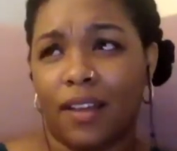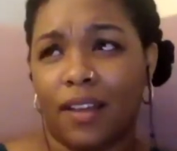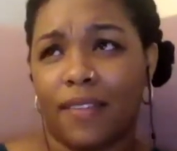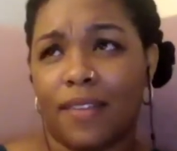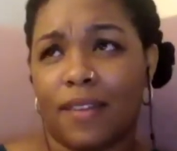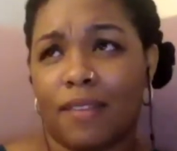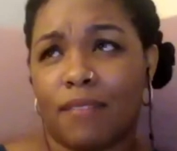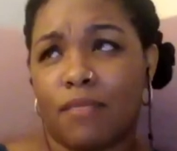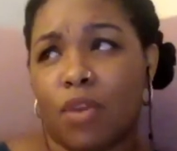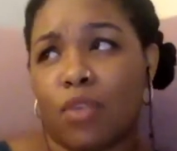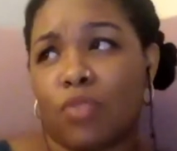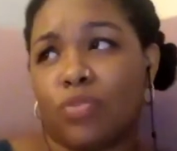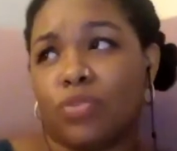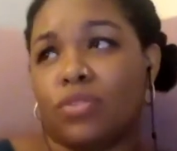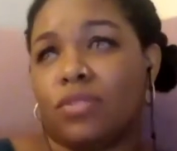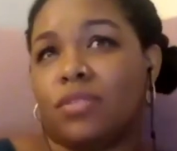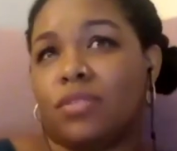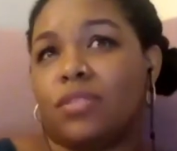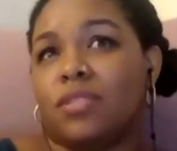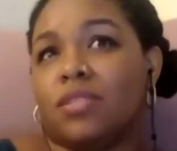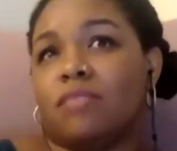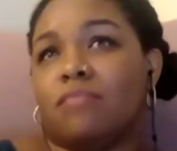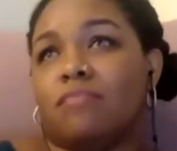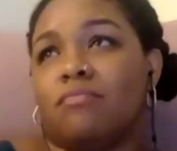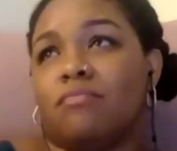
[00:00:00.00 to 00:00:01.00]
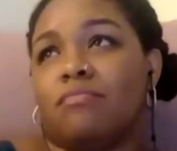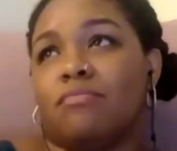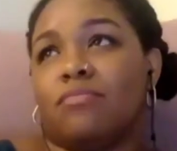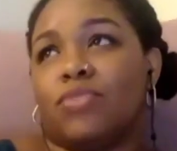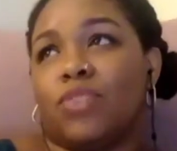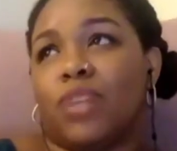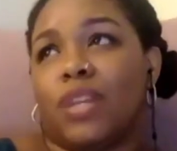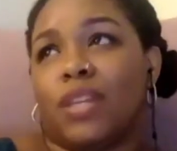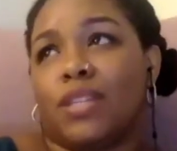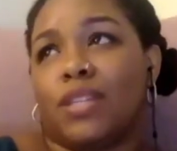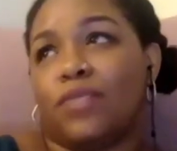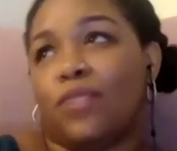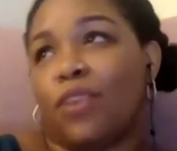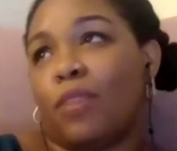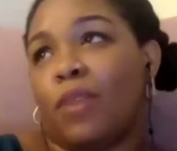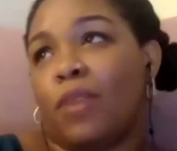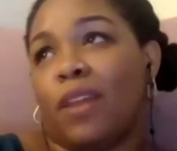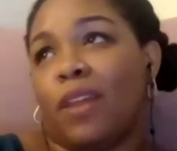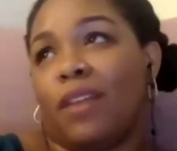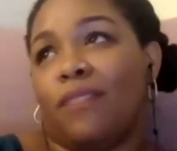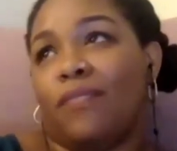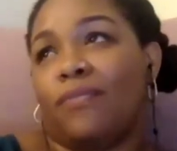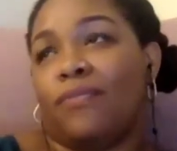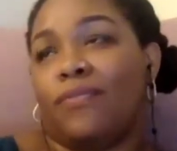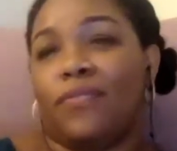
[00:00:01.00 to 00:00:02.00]
the most
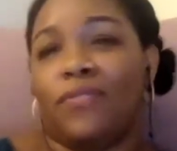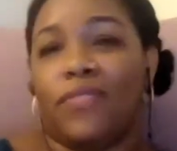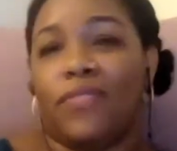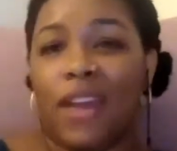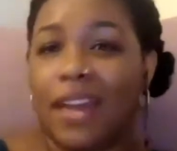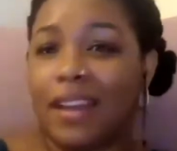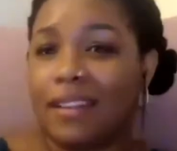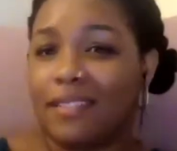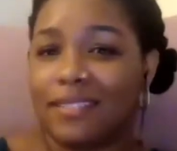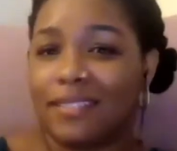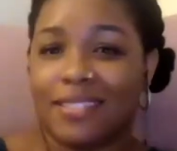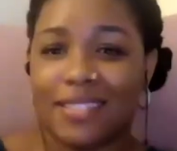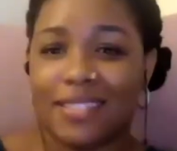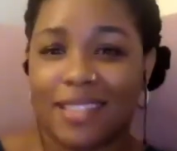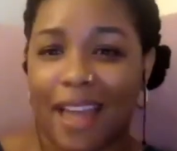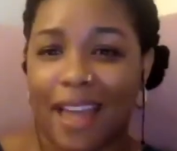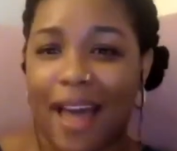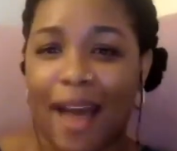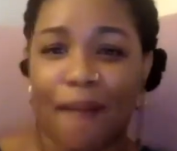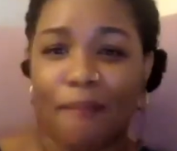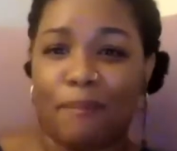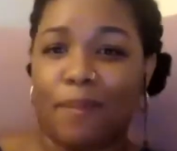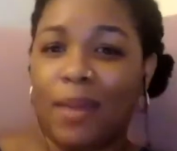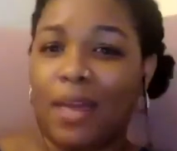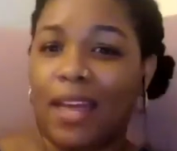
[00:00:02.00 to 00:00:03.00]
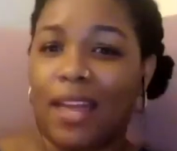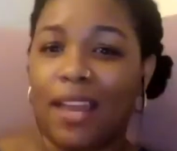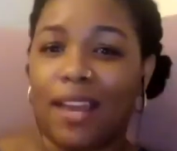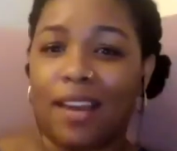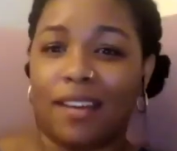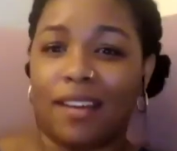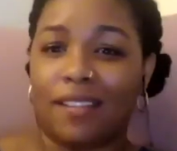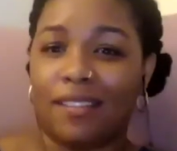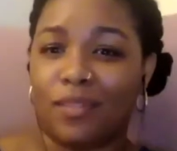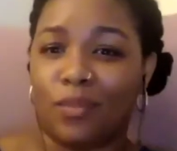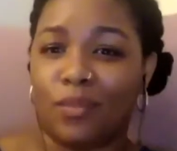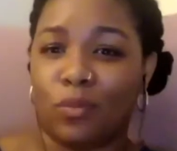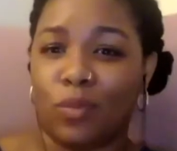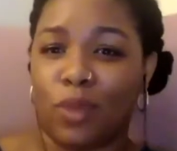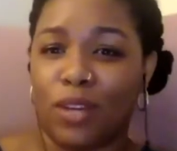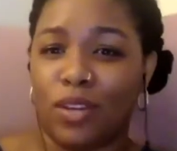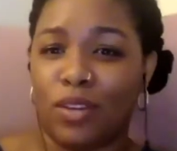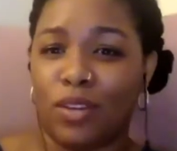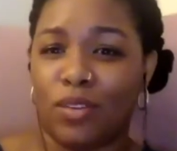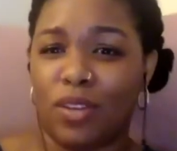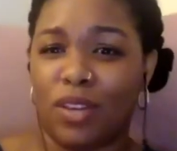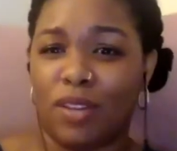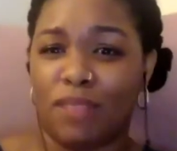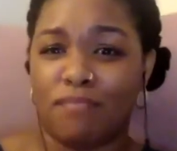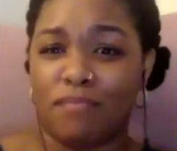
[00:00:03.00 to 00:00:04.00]
transformative things happen when
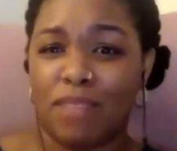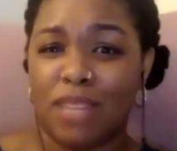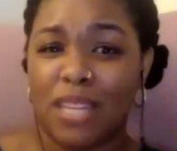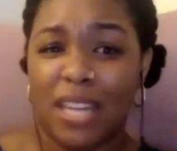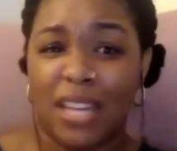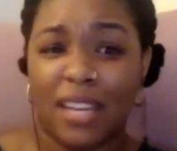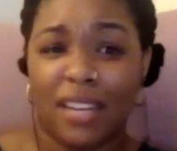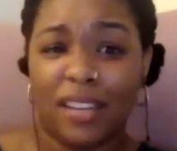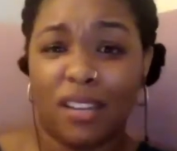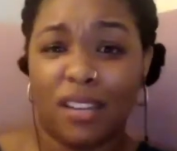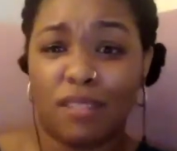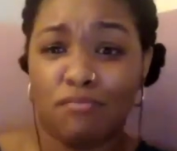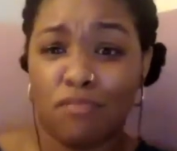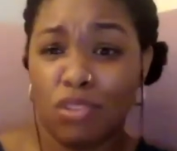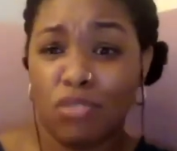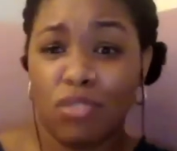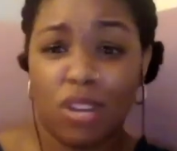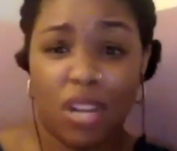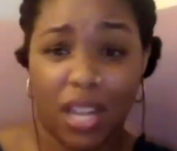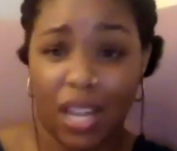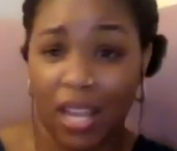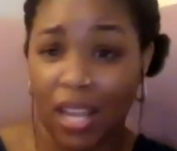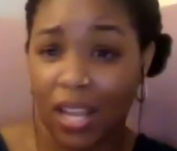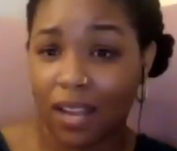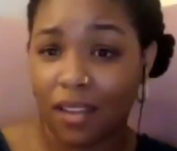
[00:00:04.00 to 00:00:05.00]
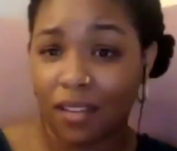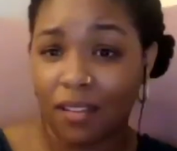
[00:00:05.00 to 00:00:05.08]
you can be in community.